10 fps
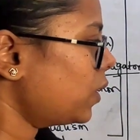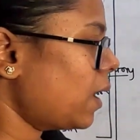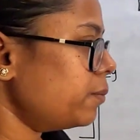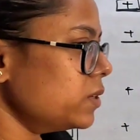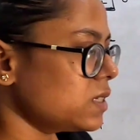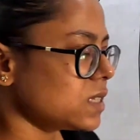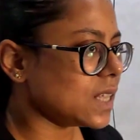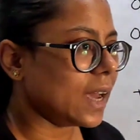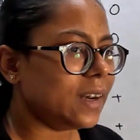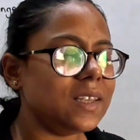what happens is
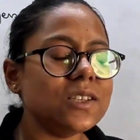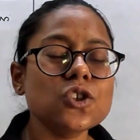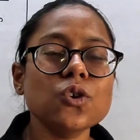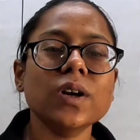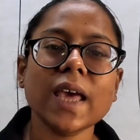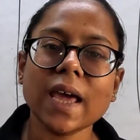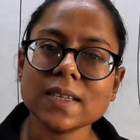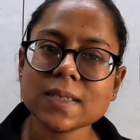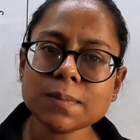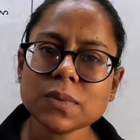that these two
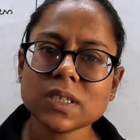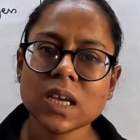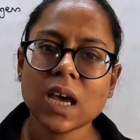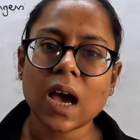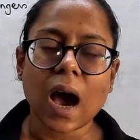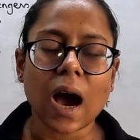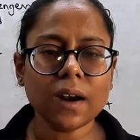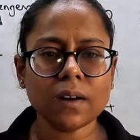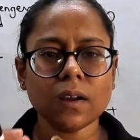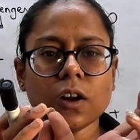organisms
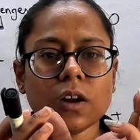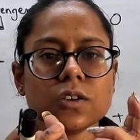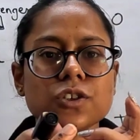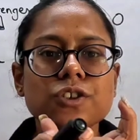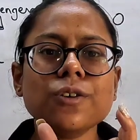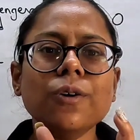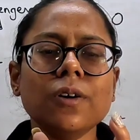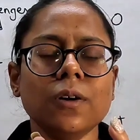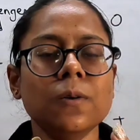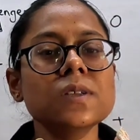are
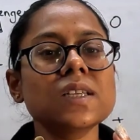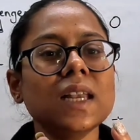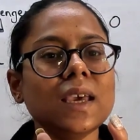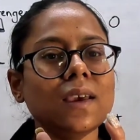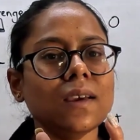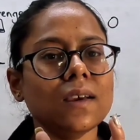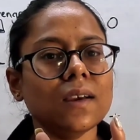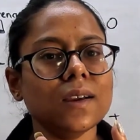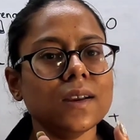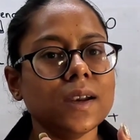so closely
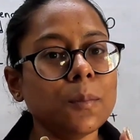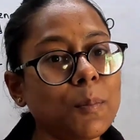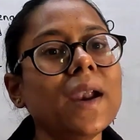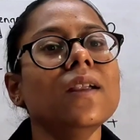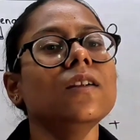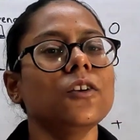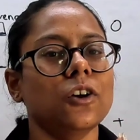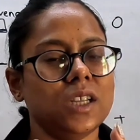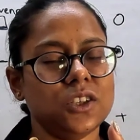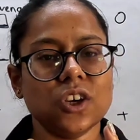dependent
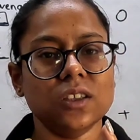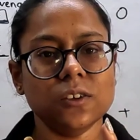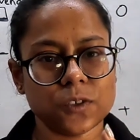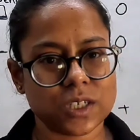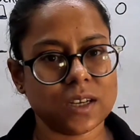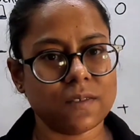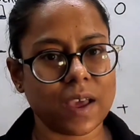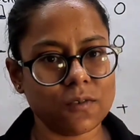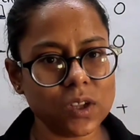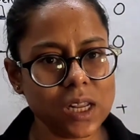on each other for
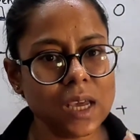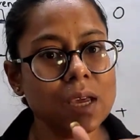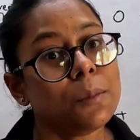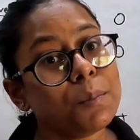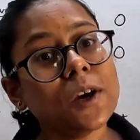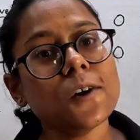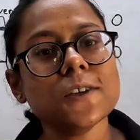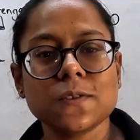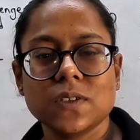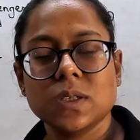survival
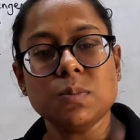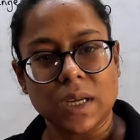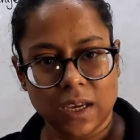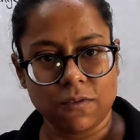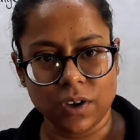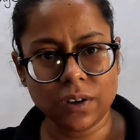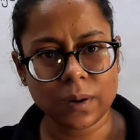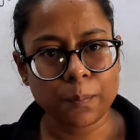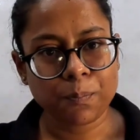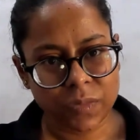because of this behavior,
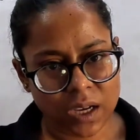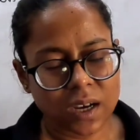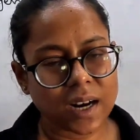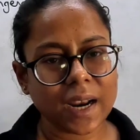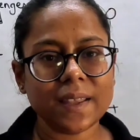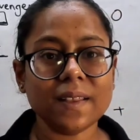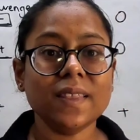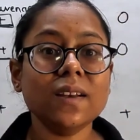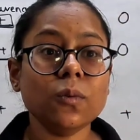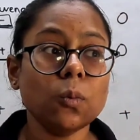right?
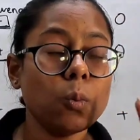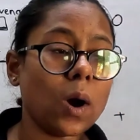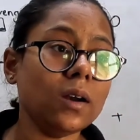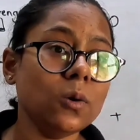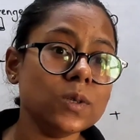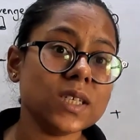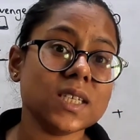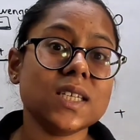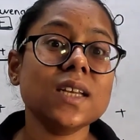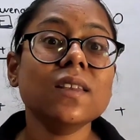That one goes
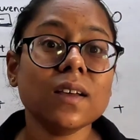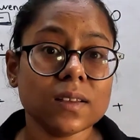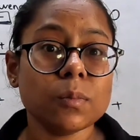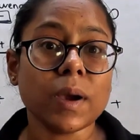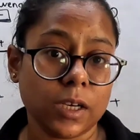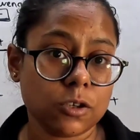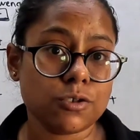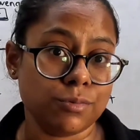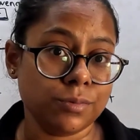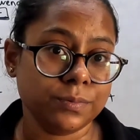extinct, the other
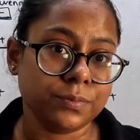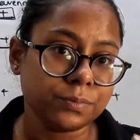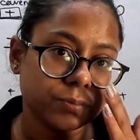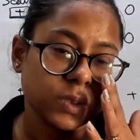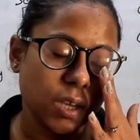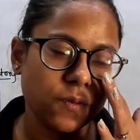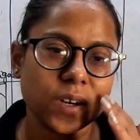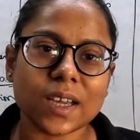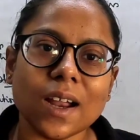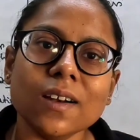might too, if
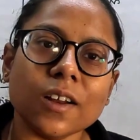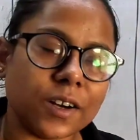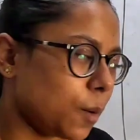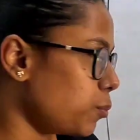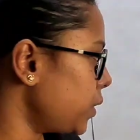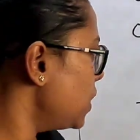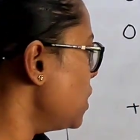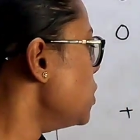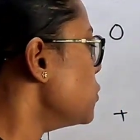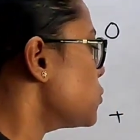it can't adapt.
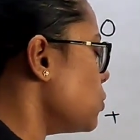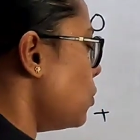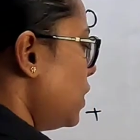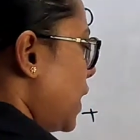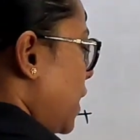So